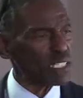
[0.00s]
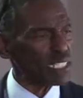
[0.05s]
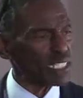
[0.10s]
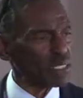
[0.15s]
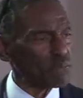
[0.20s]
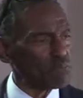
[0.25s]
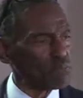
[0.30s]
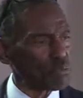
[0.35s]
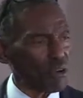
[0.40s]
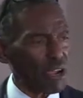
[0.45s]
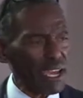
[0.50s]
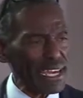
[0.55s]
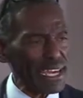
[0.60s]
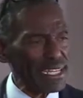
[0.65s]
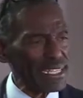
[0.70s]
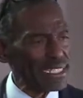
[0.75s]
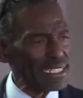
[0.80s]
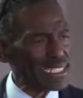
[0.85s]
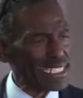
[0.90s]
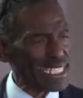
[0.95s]

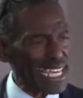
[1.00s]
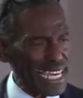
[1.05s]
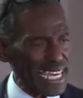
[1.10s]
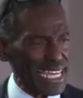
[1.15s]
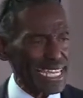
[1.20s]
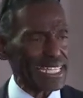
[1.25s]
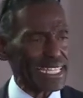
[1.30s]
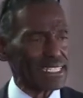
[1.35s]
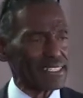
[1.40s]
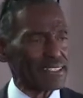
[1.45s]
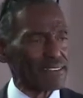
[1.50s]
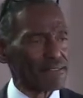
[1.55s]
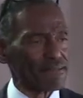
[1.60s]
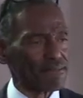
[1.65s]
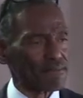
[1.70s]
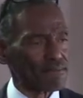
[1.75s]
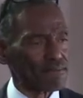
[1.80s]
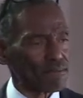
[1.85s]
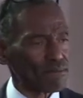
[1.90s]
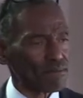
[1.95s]
brain dead
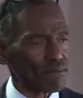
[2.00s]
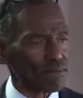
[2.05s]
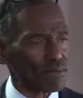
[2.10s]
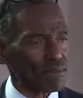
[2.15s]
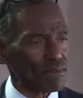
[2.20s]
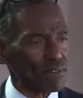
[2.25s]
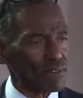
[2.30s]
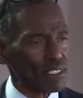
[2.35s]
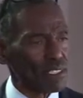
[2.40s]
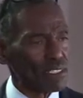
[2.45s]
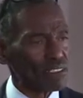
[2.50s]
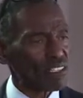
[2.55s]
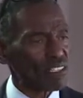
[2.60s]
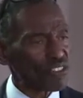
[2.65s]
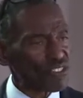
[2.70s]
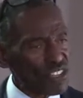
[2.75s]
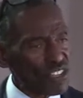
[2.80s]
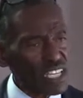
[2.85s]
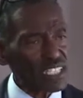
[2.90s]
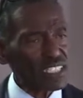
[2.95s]
to
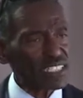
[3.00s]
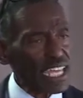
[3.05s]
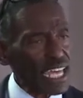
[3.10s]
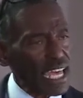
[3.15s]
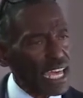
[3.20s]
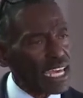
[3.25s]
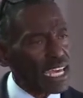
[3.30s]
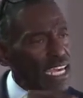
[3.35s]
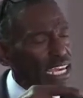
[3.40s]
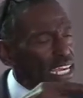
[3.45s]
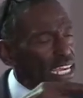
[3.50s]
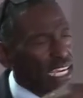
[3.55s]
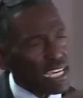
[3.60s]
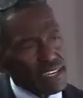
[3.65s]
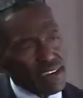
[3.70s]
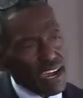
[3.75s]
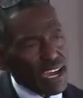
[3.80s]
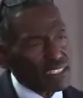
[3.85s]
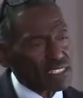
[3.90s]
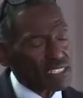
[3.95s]
think that here
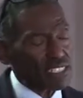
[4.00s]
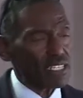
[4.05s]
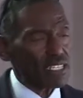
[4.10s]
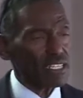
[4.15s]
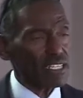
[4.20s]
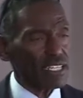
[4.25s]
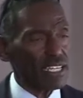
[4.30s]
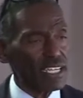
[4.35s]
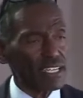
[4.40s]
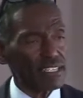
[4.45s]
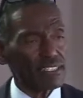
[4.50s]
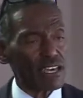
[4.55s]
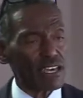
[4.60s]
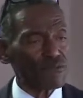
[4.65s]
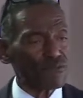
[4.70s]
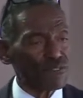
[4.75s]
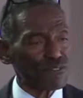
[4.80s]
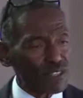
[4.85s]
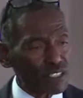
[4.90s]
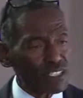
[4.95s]
I see here that
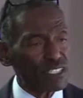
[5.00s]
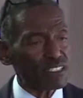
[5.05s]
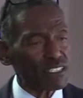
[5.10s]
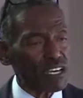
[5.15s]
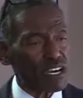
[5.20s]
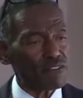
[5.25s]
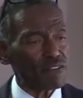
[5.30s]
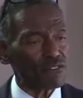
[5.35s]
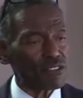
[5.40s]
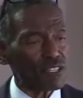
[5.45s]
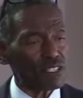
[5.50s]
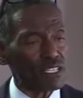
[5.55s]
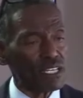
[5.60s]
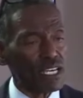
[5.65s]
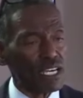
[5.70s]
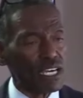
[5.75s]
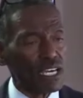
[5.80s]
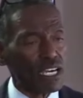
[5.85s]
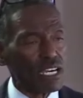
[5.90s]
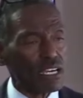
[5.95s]
Philadelphia
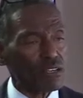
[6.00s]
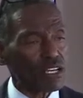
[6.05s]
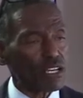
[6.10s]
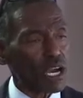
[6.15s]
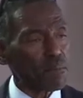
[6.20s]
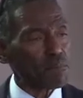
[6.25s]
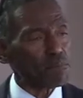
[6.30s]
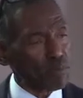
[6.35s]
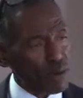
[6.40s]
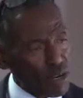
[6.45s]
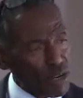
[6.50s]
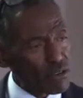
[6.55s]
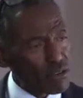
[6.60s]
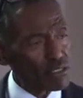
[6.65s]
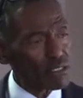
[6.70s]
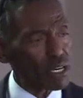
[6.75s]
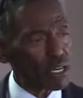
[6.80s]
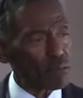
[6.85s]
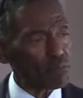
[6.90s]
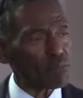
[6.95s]
got burned
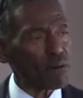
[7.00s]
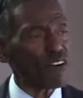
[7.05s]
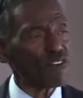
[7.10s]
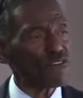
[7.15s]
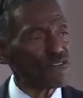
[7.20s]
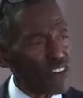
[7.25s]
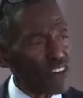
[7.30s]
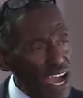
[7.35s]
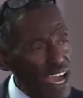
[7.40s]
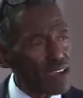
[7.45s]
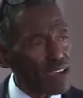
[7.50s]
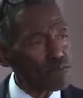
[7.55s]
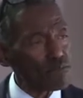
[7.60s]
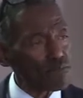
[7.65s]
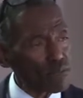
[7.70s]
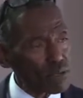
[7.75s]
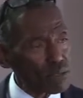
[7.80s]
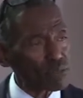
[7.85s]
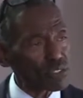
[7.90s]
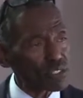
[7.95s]
up by fire and
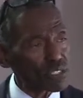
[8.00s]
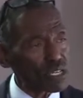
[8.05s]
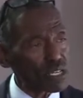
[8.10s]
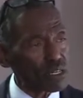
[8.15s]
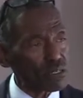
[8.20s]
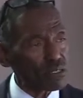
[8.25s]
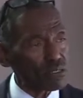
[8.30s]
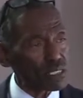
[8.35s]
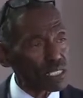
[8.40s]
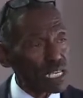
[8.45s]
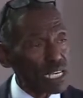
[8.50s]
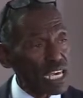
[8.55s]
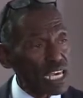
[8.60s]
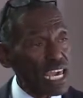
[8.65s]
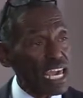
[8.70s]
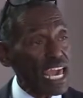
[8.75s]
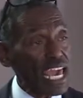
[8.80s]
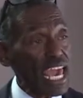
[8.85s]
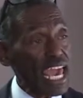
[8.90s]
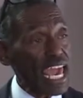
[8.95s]
brimstones,
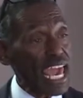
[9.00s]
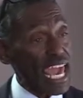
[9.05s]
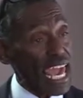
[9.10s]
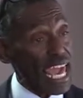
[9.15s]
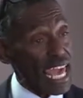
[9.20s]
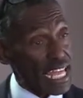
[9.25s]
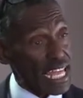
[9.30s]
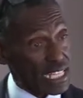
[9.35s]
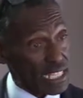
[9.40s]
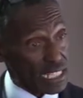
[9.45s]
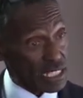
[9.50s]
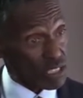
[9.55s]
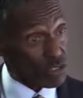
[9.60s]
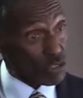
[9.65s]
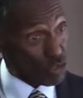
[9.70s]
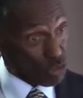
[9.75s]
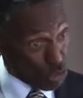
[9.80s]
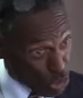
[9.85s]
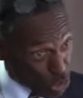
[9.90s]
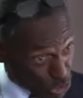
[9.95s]
and
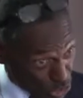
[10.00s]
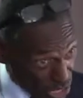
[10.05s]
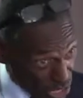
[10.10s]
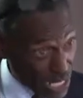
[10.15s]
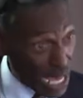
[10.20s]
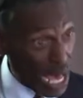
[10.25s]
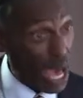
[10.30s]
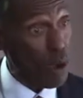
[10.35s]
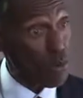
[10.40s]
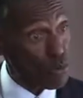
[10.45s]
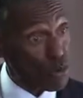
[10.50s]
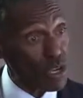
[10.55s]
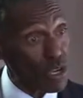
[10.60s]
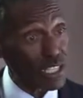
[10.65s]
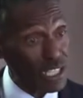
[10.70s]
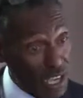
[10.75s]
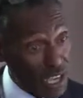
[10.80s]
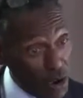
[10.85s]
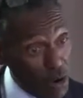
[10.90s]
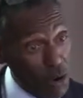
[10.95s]
you think I'm going to
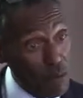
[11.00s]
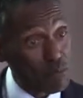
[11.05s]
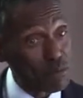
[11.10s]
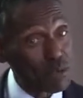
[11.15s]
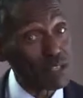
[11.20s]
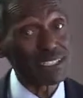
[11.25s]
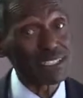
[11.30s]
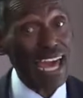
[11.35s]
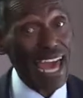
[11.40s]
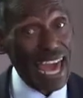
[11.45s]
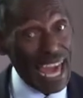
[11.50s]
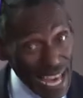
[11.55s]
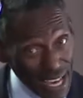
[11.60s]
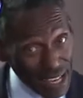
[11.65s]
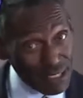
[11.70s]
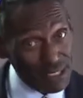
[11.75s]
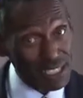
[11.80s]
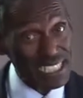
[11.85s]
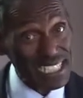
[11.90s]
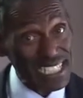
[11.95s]
go and build a
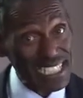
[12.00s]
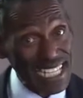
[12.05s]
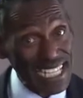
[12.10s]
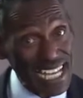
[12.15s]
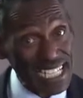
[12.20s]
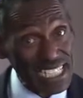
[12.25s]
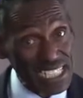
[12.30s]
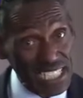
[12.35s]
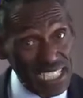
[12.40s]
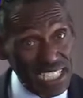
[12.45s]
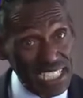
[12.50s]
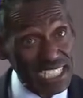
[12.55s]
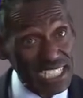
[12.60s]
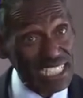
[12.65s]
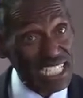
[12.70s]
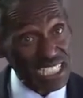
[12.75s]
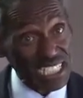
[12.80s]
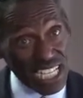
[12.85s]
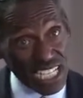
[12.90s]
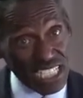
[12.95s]
house in that city that
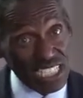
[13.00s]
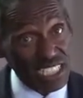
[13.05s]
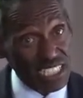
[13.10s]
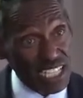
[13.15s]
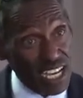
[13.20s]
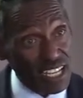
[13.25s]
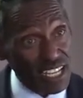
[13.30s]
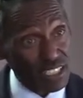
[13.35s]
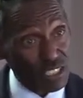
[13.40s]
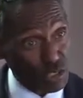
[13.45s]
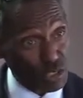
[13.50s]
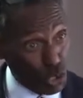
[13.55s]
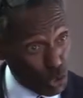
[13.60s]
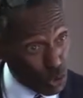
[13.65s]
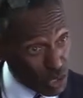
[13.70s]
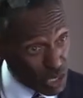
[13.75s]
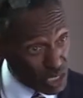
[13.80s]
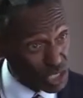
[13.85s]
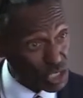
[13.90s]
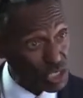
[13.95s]
just got
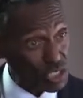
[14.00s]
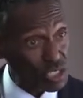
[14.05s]
torched?